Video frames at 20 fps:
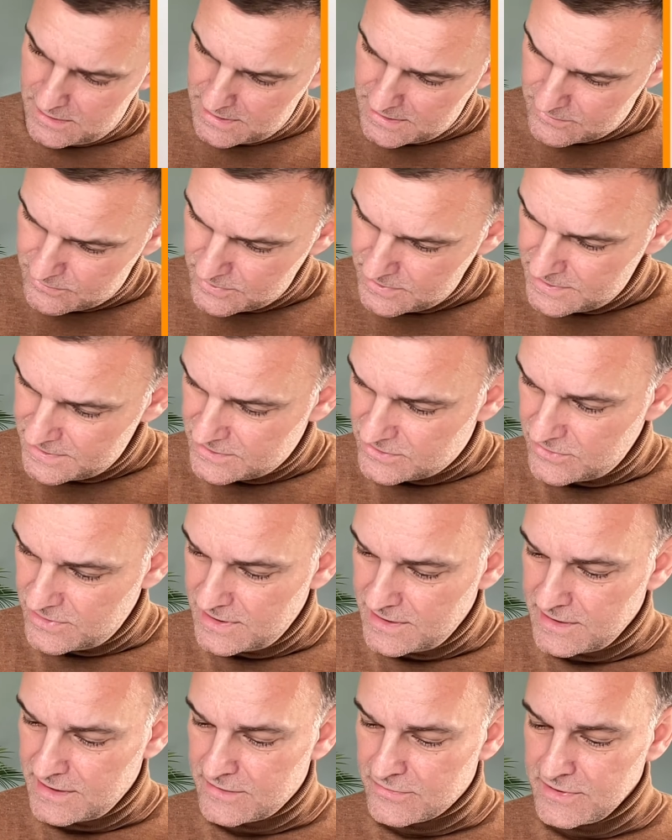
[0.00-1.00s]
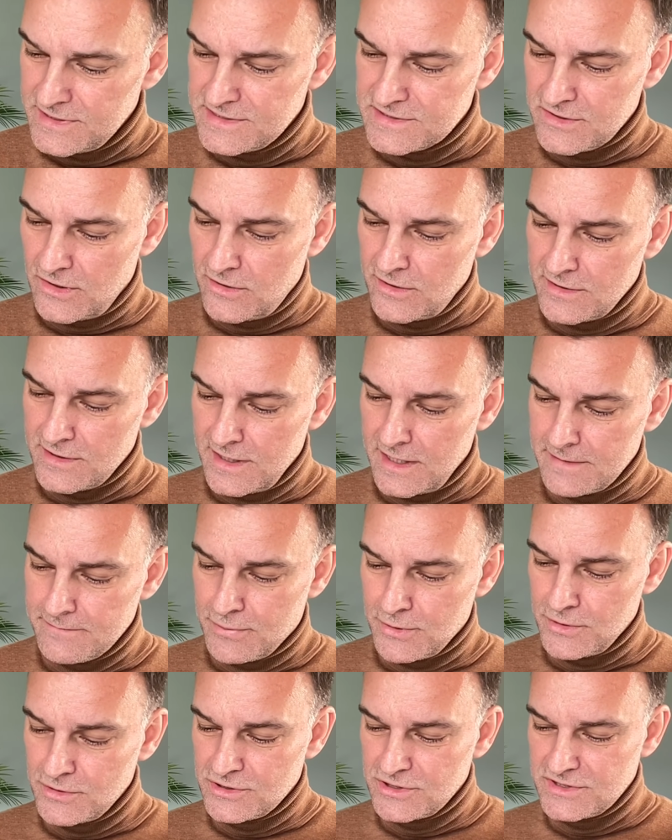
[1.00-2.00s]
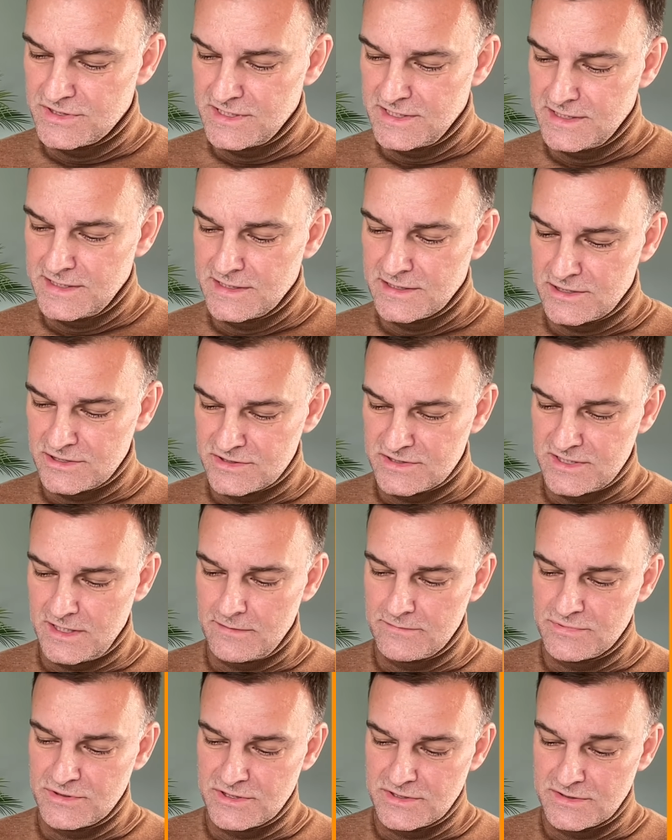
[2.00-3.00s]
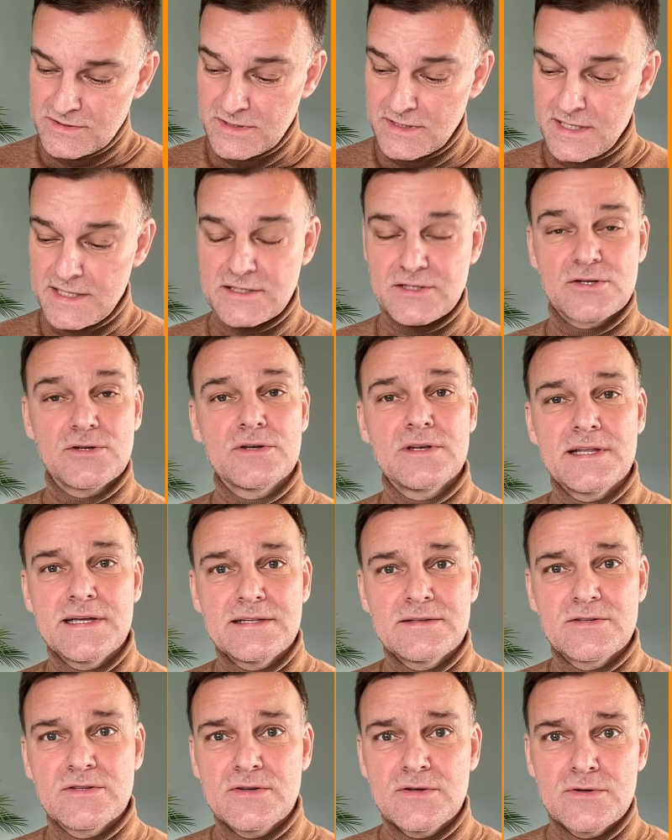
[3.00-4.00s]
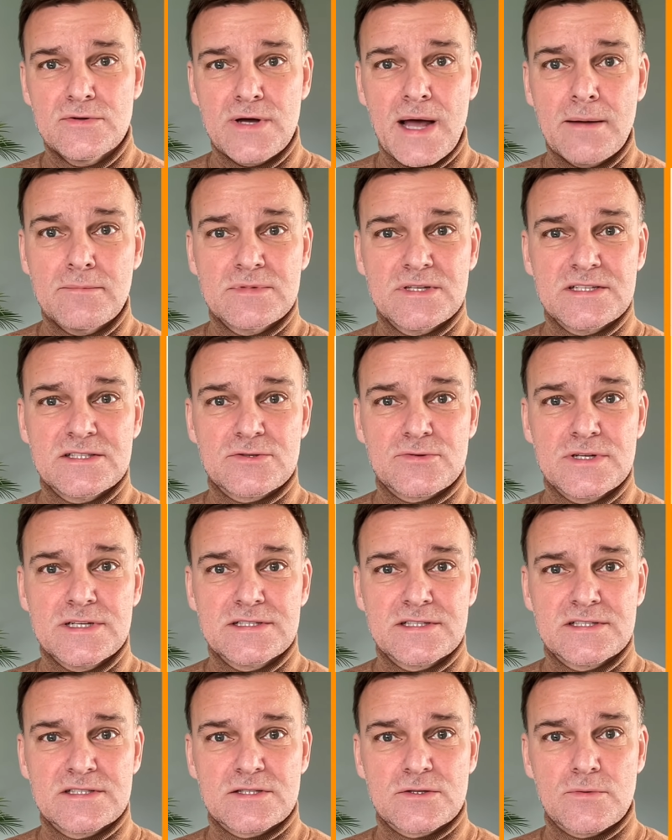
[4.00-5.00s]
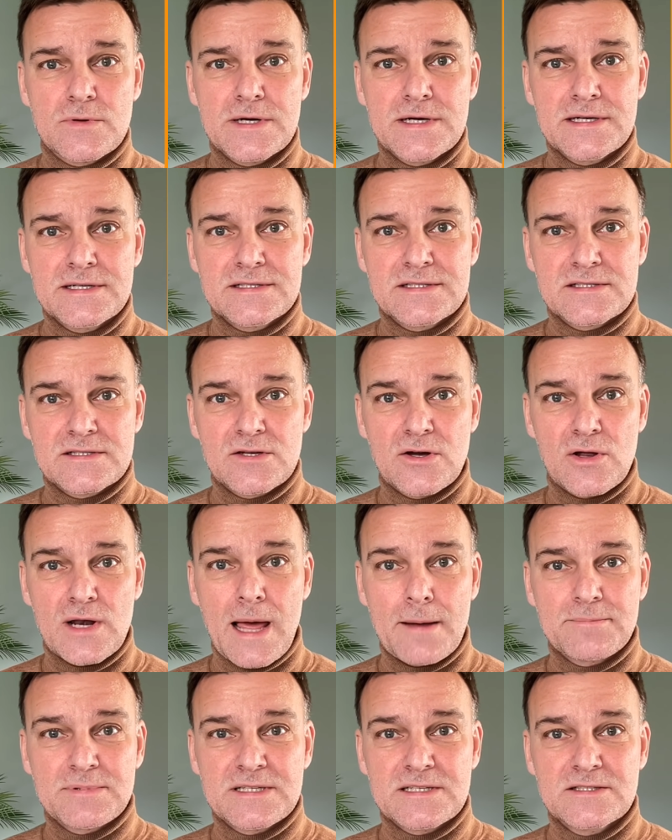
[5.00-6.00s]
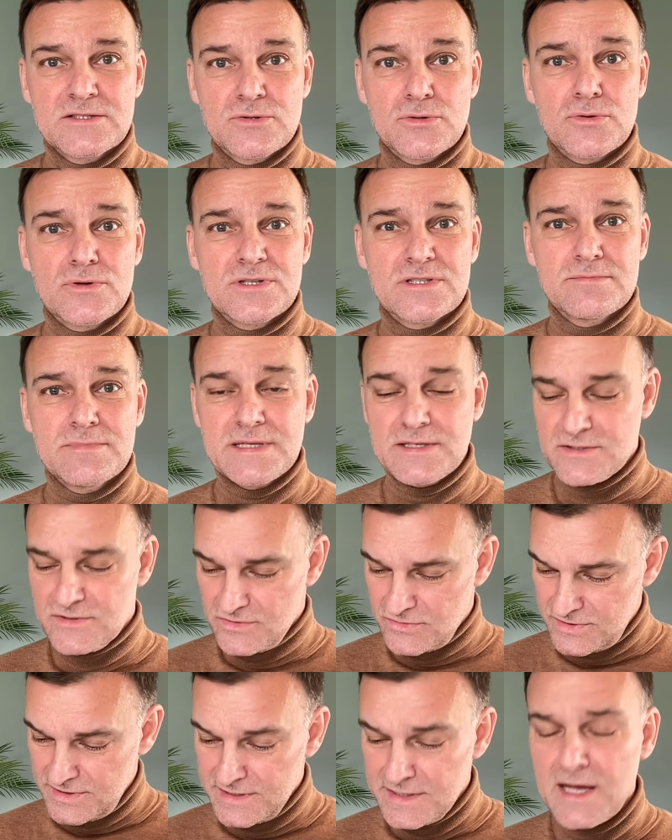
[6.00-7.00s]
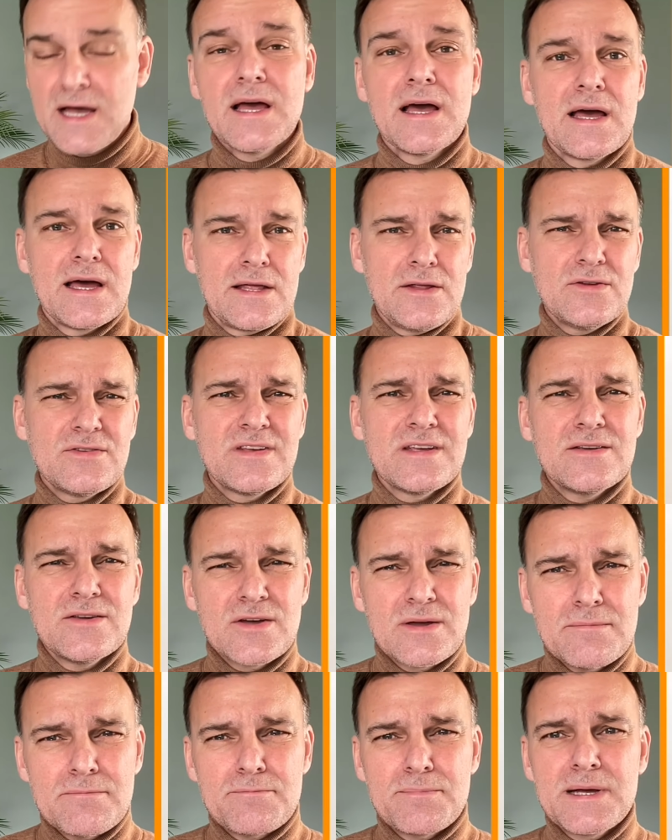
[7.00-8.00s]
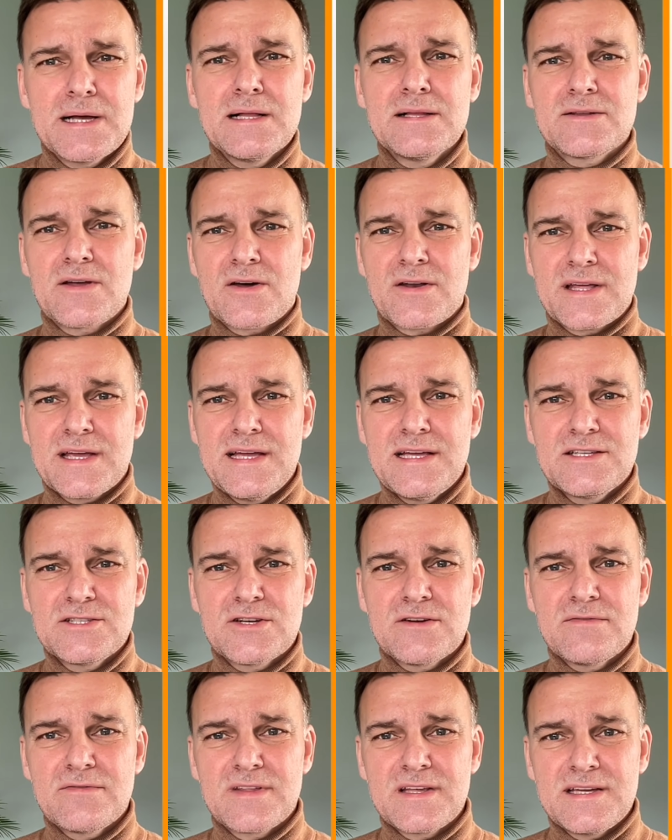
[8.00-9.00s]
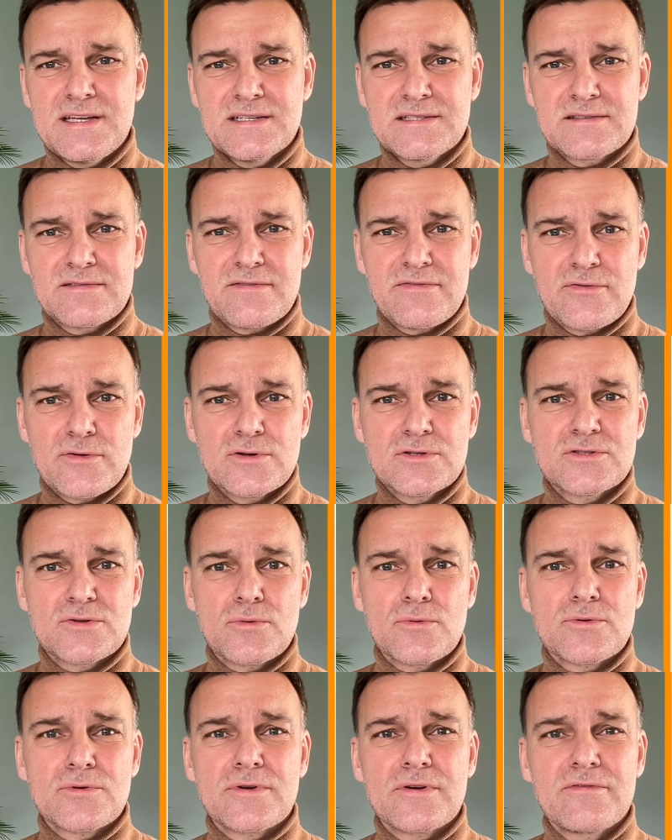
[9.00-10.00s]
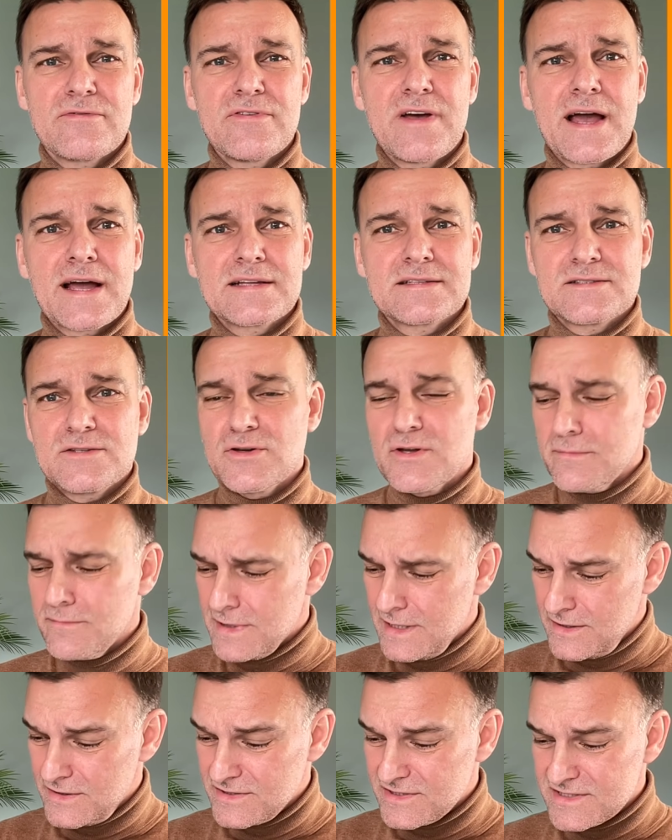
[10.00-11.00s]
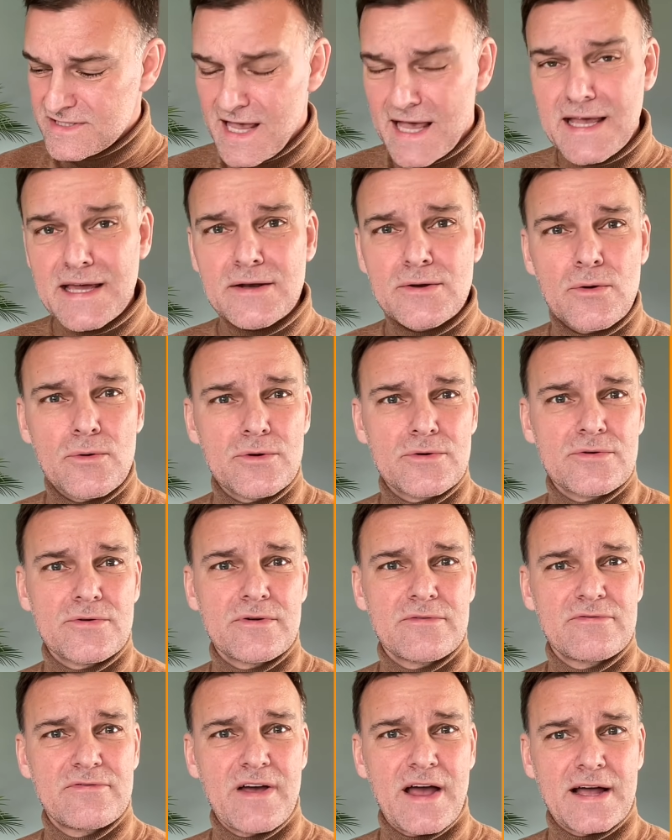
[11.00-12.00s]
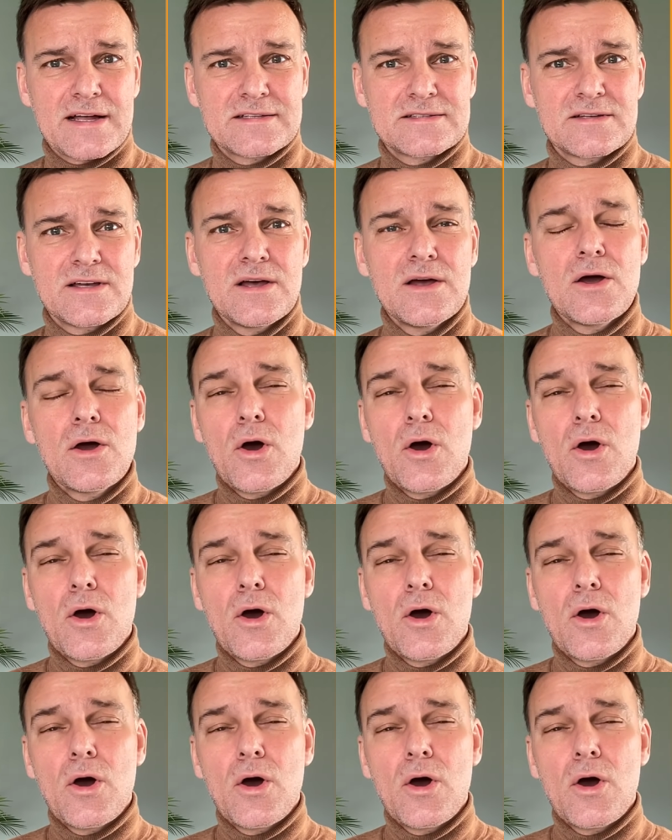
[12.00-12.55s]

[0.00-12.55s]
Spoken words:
it will lead to increased online purchasing and consumption. It could lead to empty streets and squares, collapsing tourism industry. You see, you can build on each of these first order effects. You can build a second order effect.